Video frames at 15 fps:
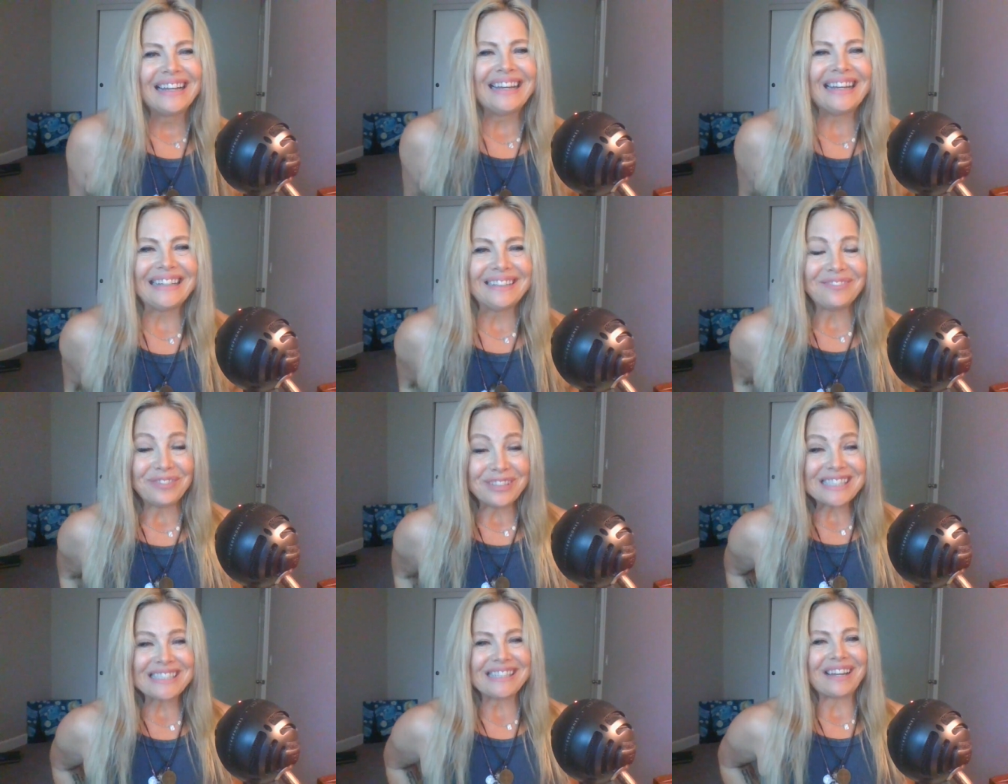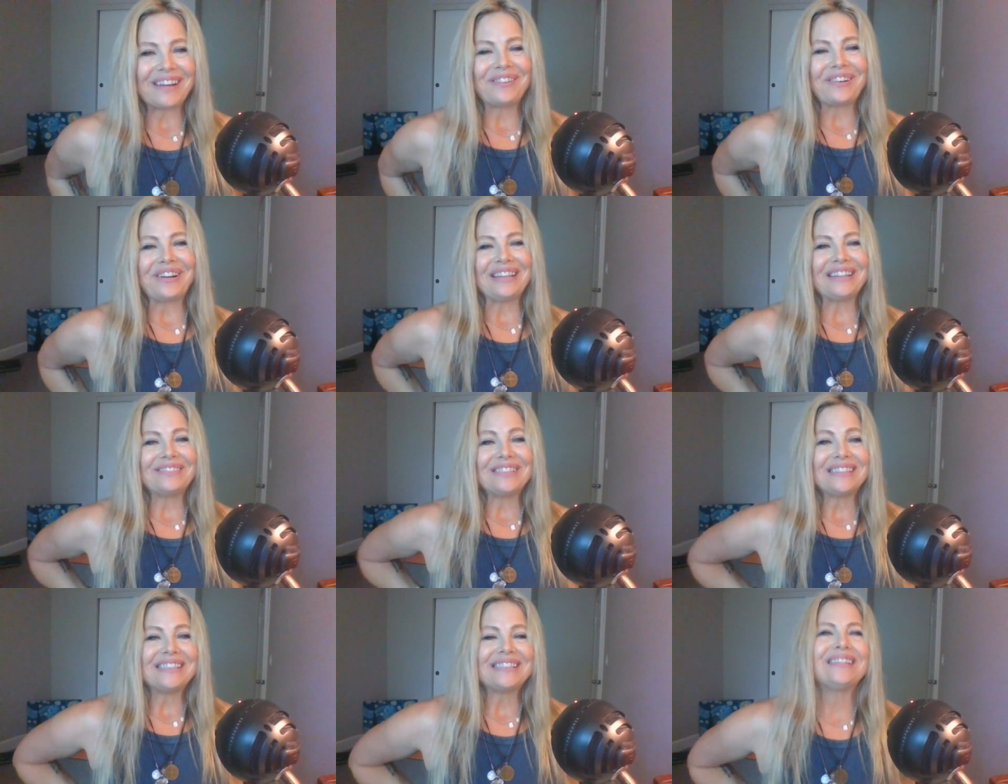in Vista where I
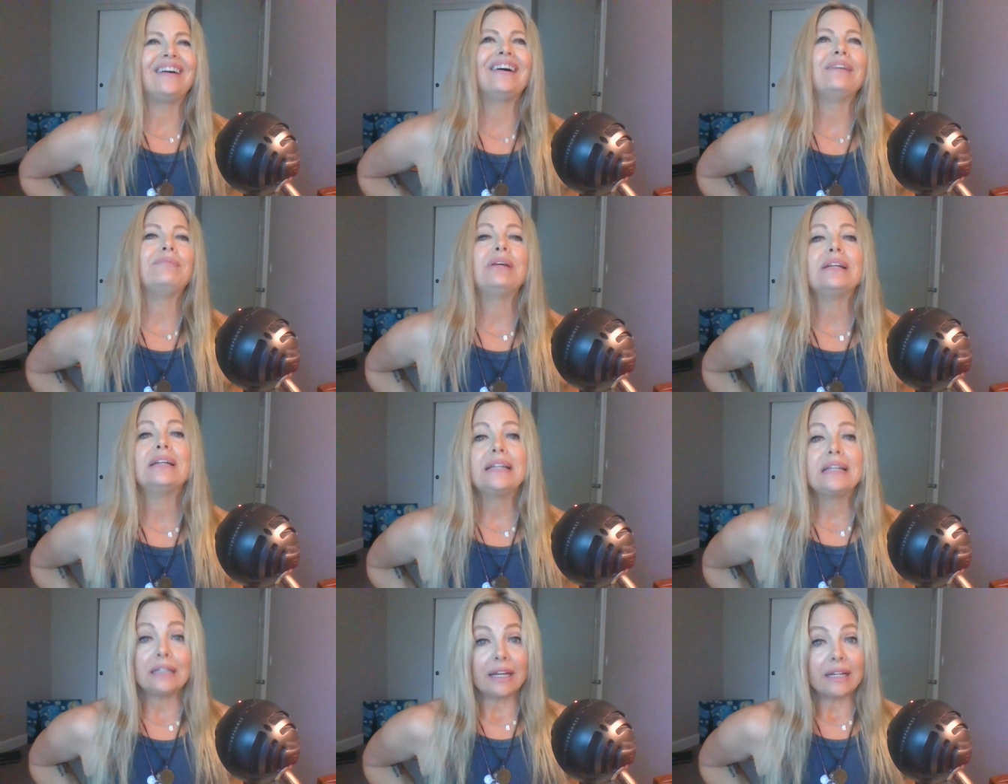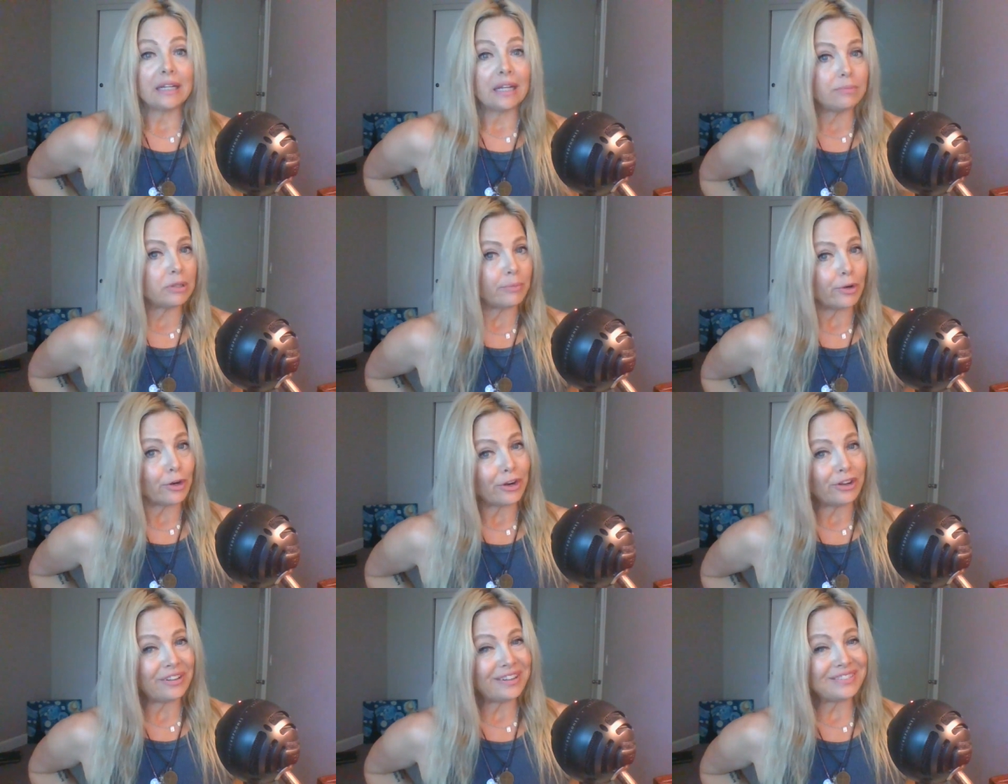lived at the time. And I named him
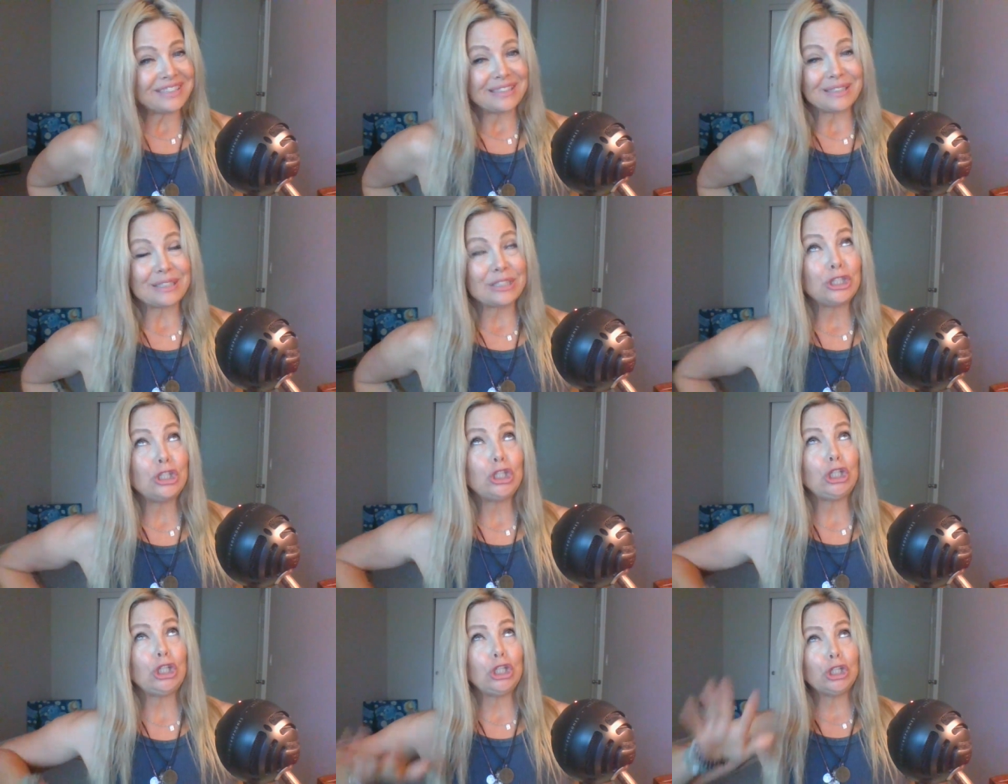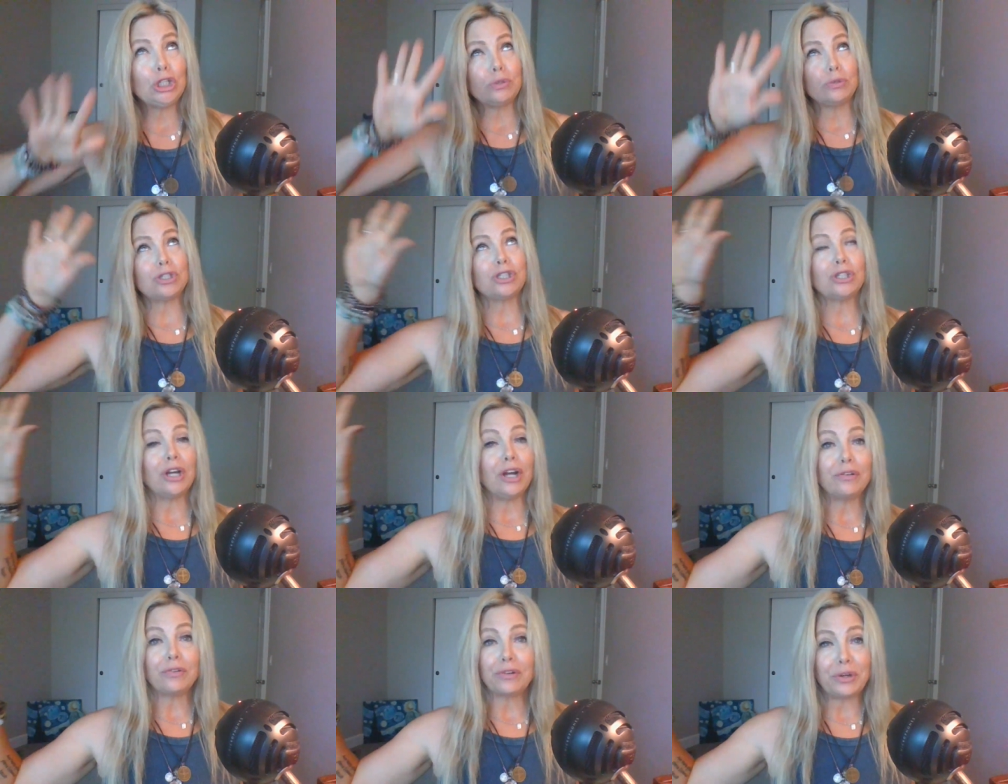Earl. He was this huge
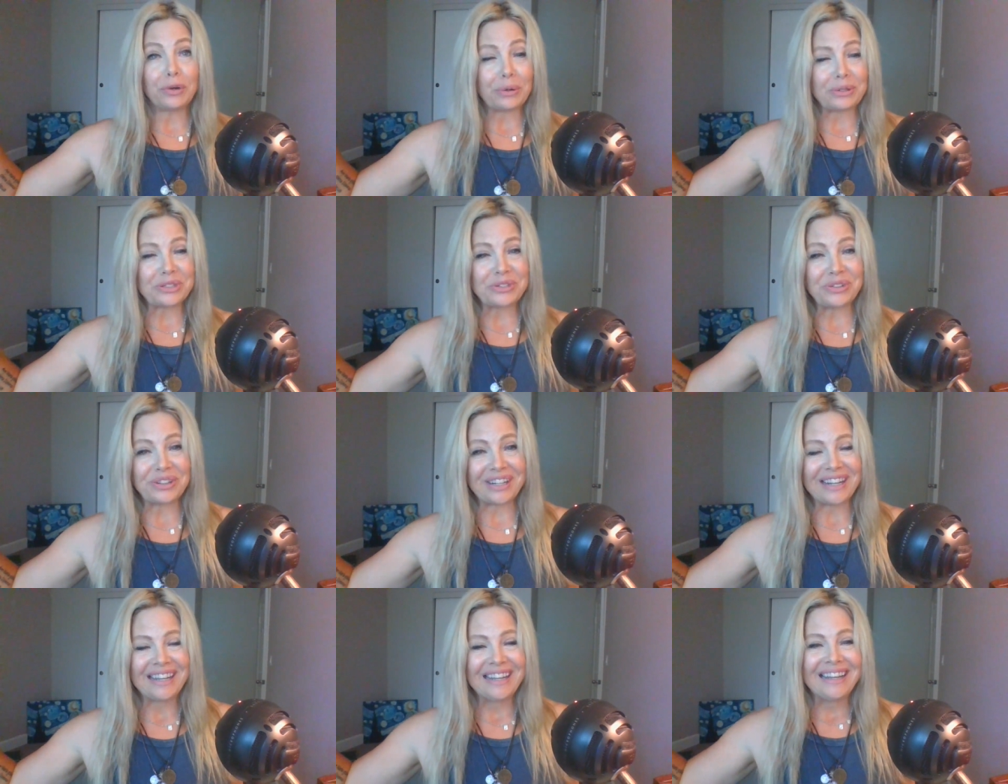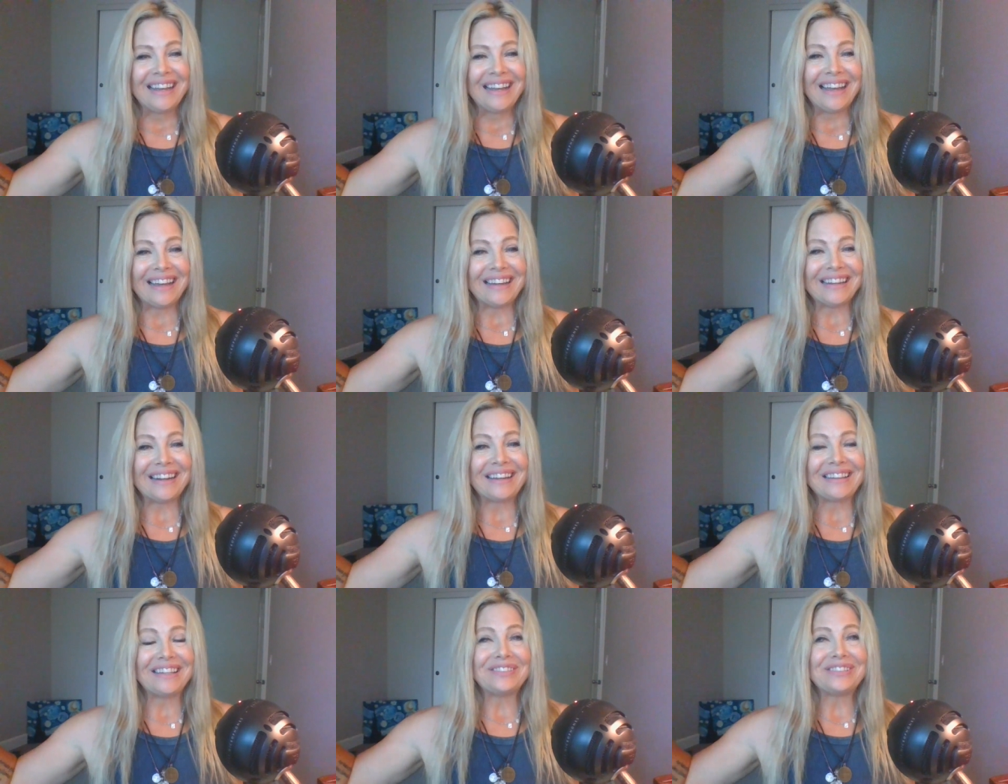100-year-old tree. And
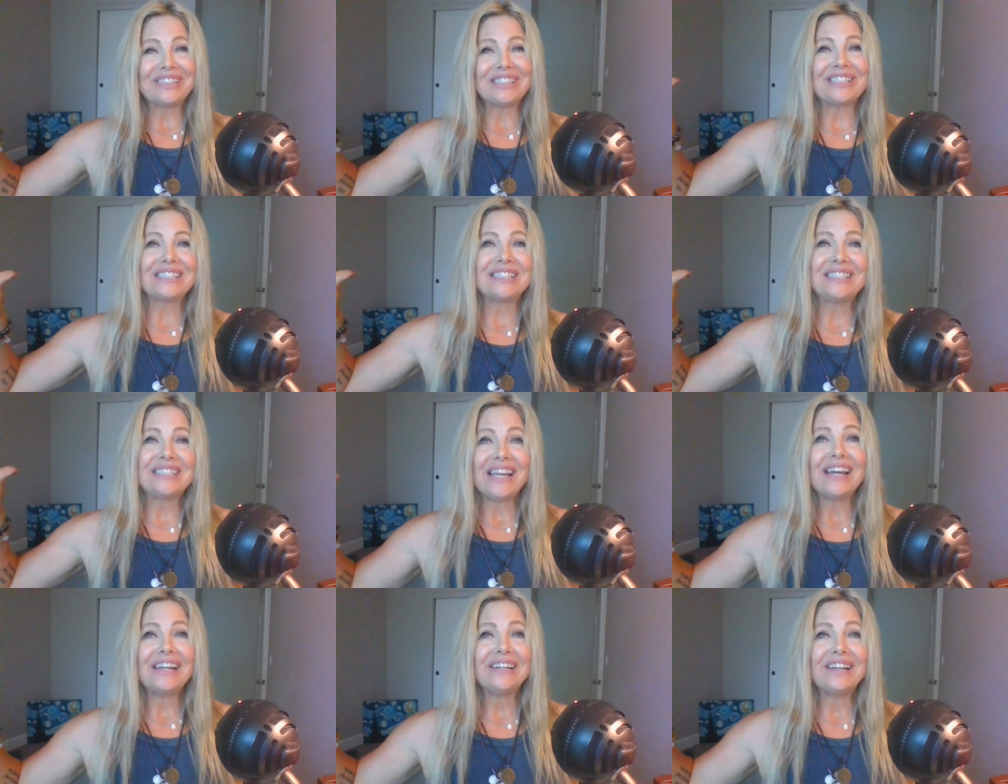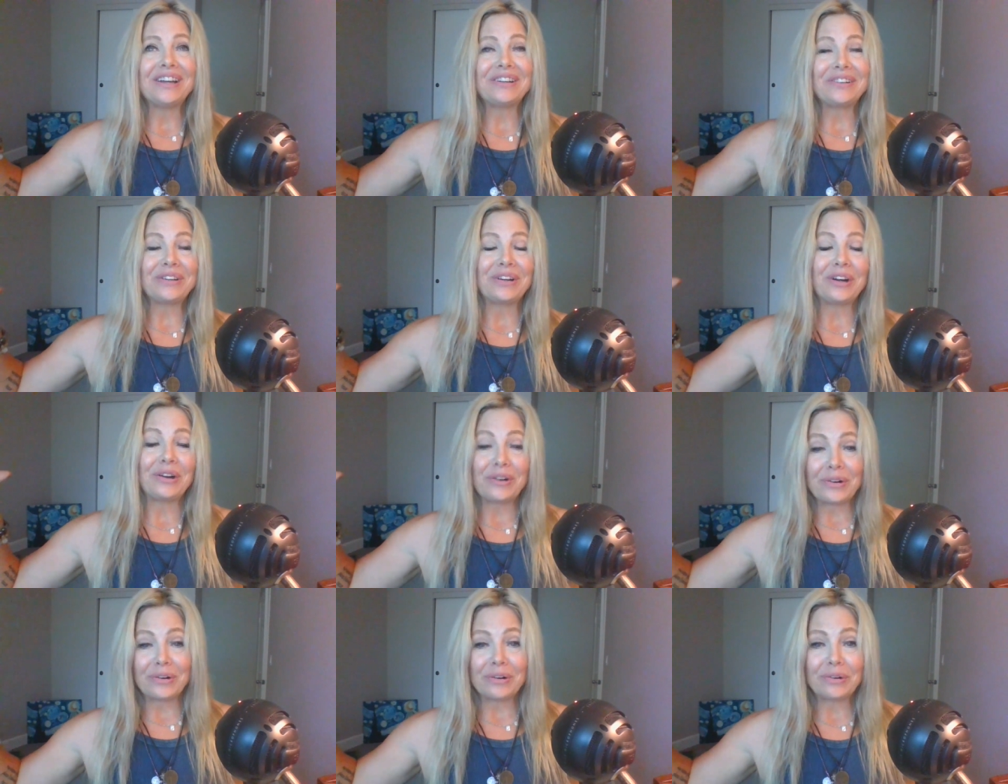I'd love to just stand under
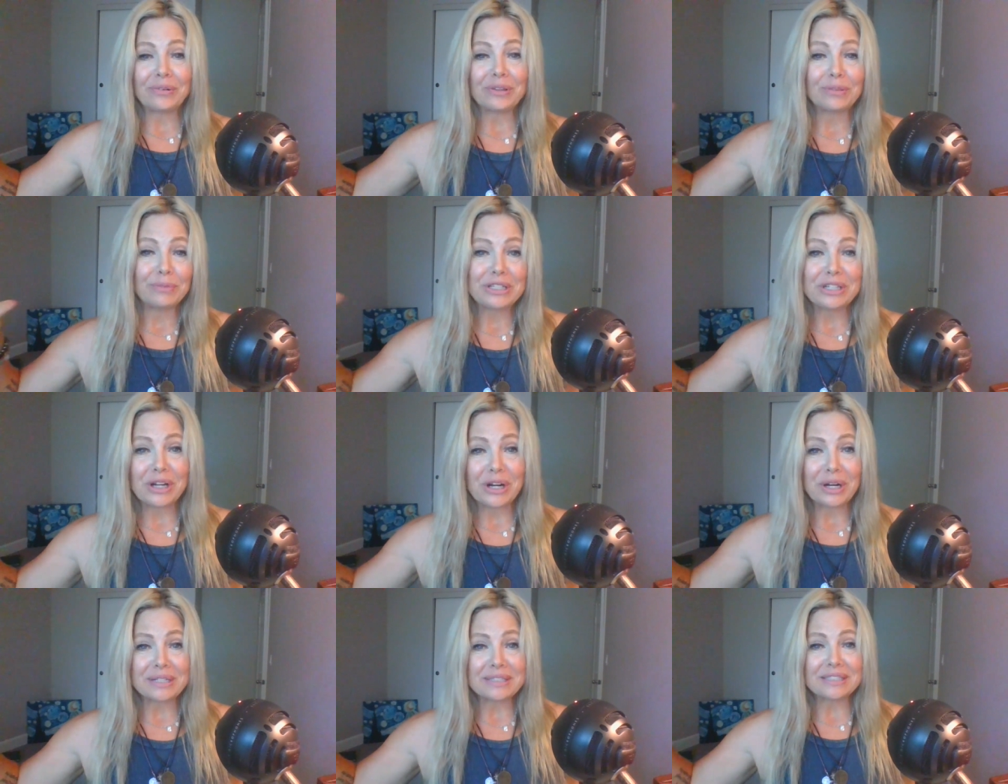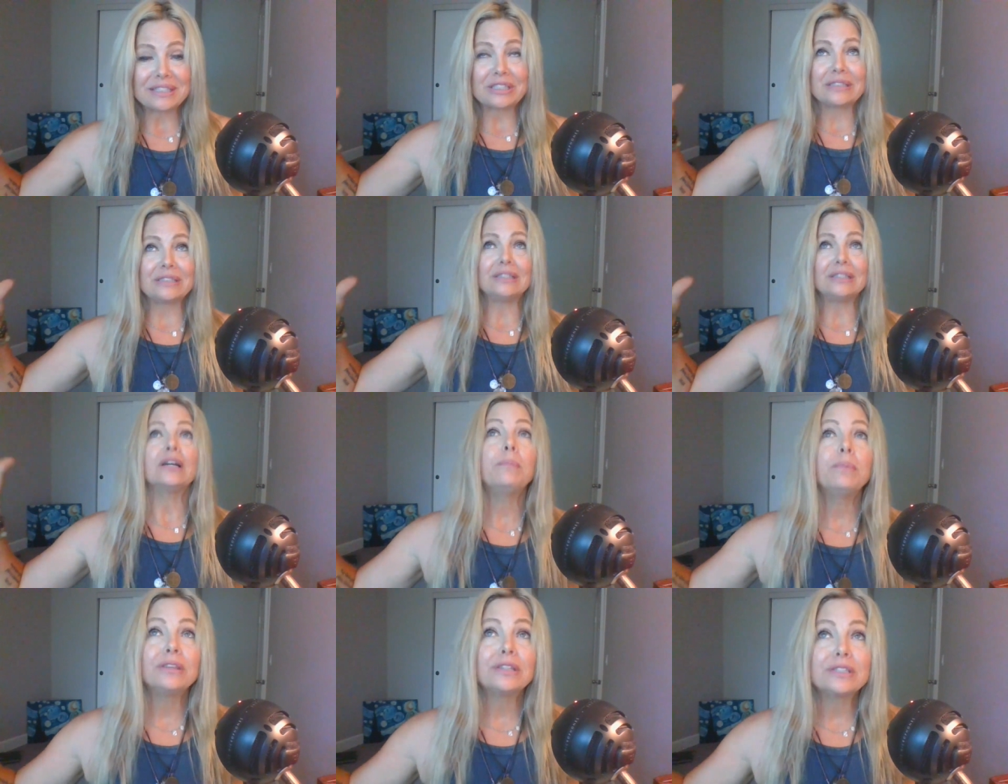Earl with my dogs and just
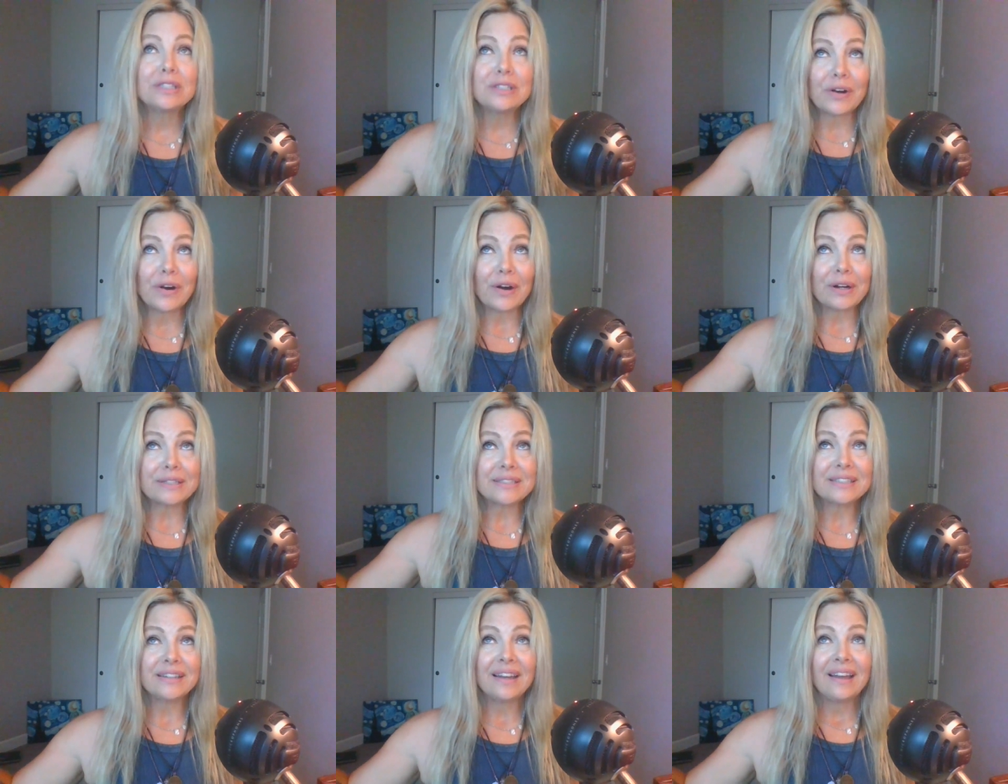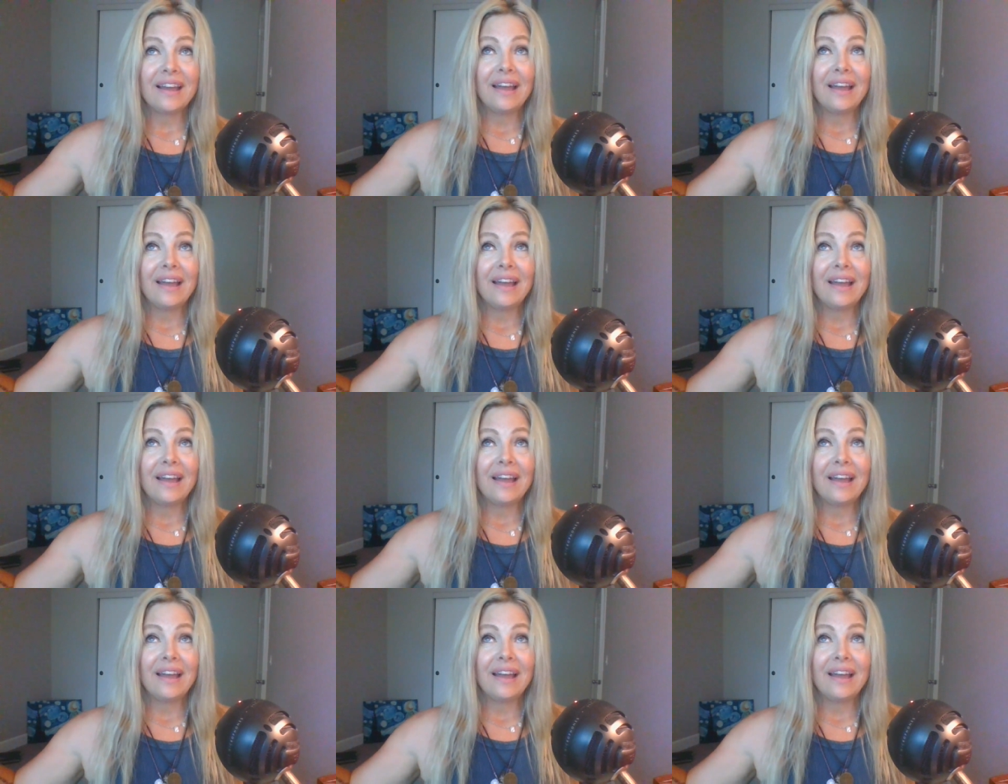look up at the stars